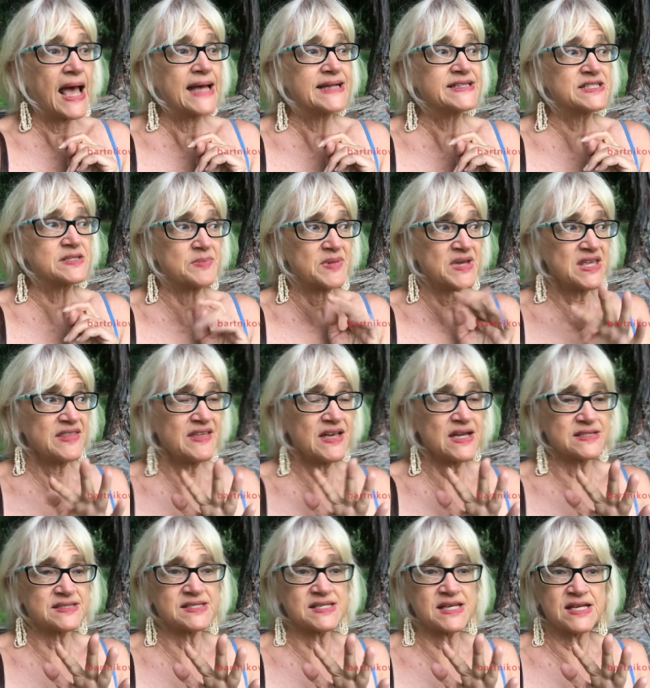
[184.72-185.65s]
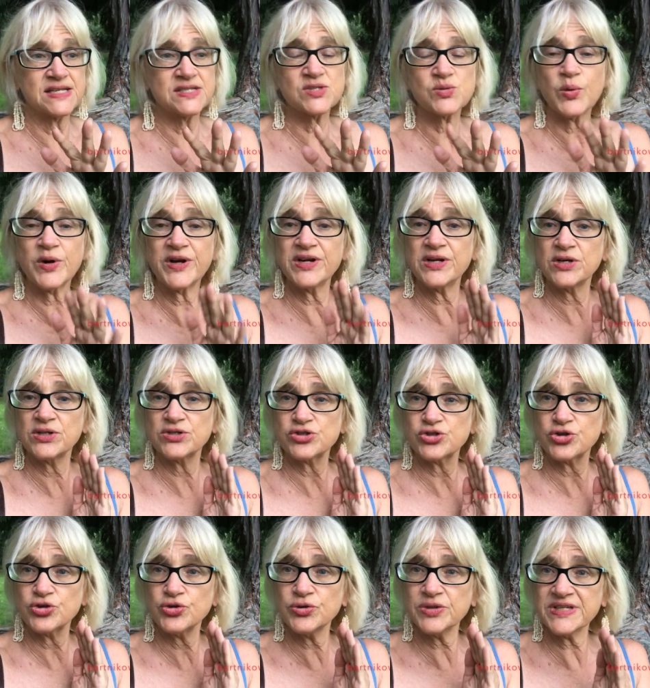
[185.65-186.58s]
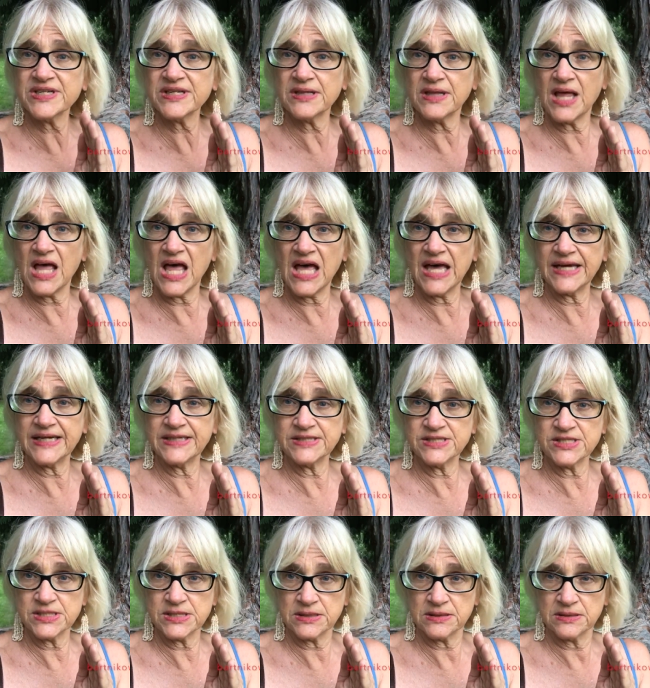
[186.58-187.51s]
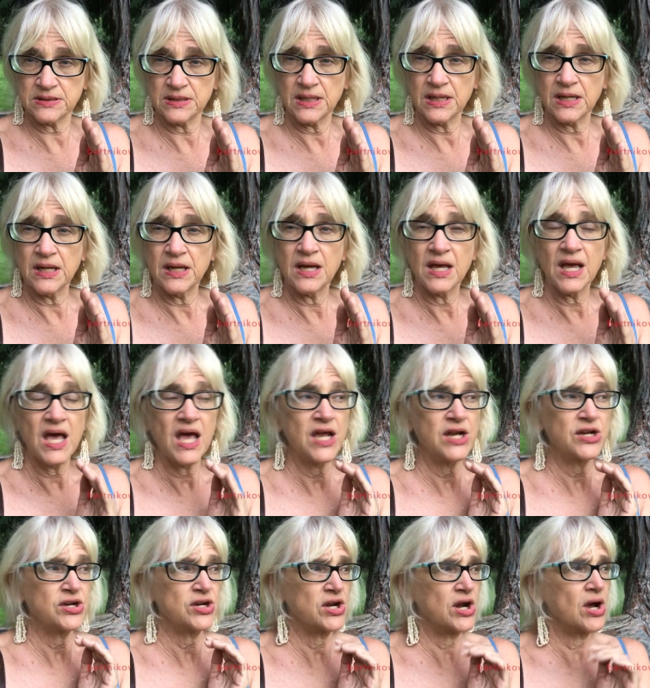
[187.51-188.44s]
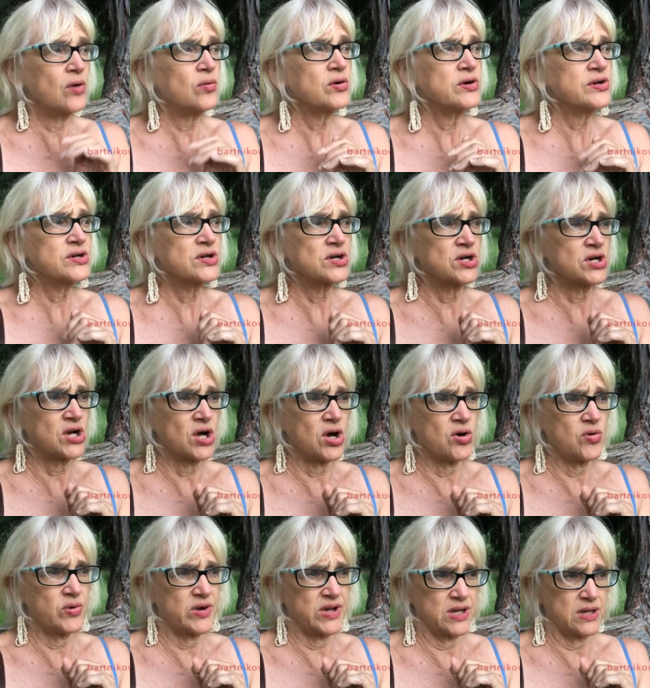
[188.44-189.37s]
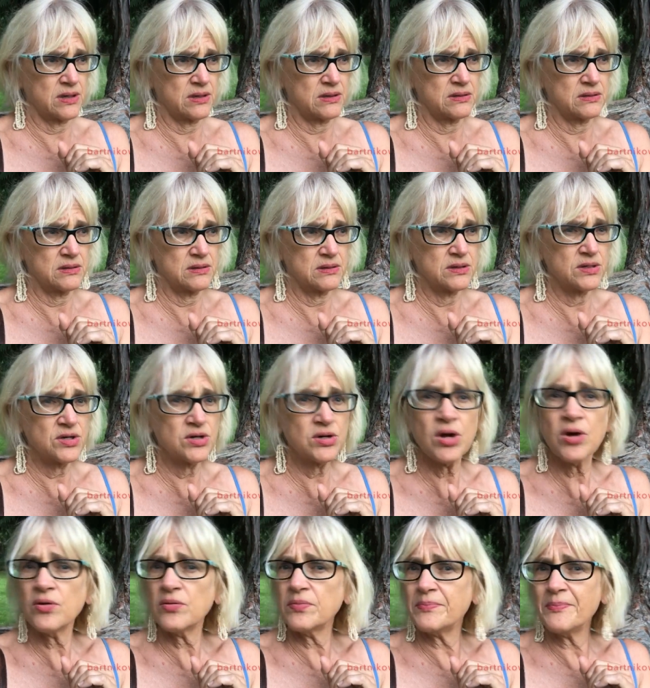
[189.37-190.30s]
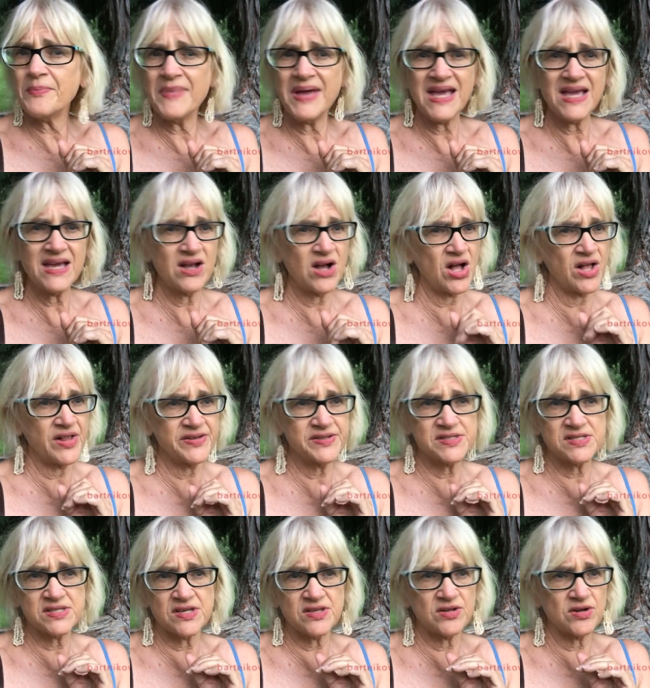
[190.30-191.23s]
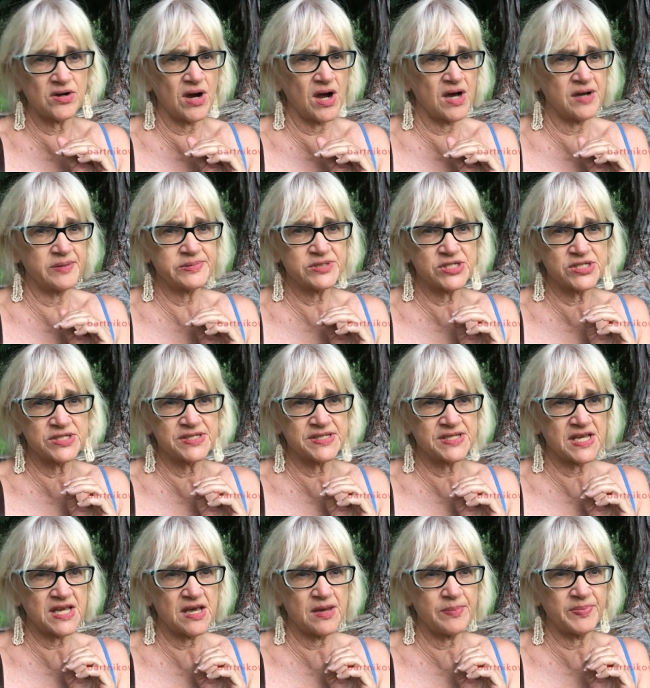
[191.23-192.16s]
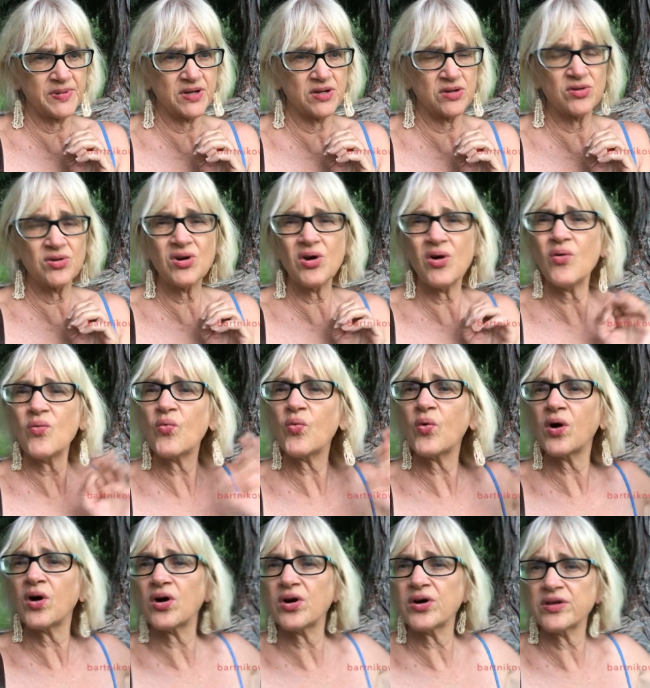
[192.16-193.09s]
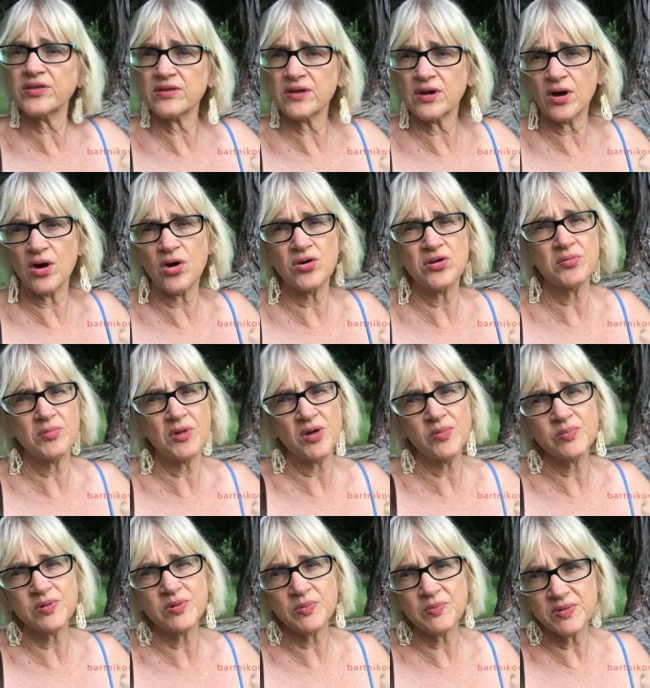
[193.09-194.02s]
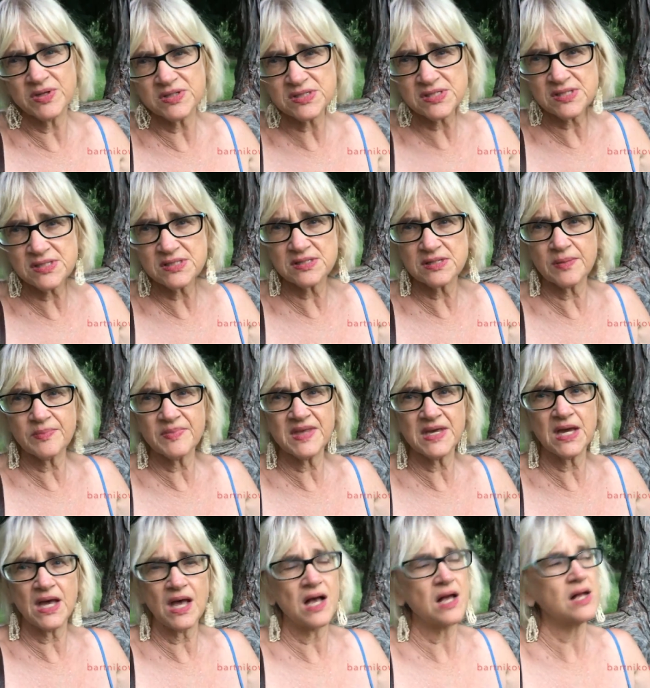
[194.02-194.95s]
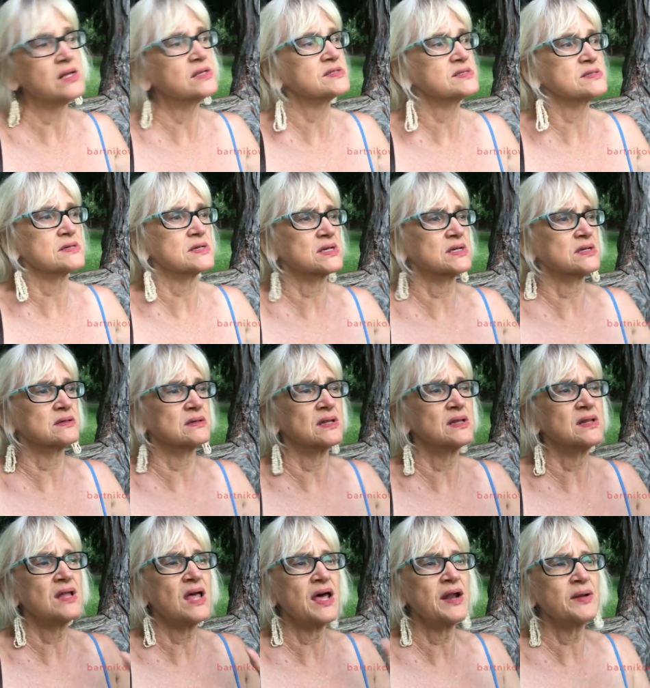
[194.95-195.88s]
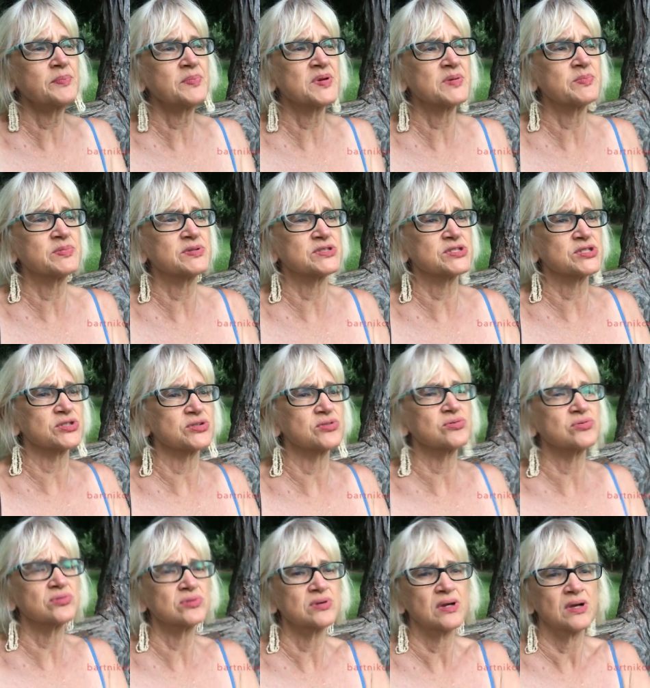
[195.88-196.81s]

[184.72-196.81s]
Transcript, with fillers: To me, that says when you're truly aligned and you know where you're going, you don't make all these other options happen. You don't worry that, oh, you might be missing something else, like a lot of people do,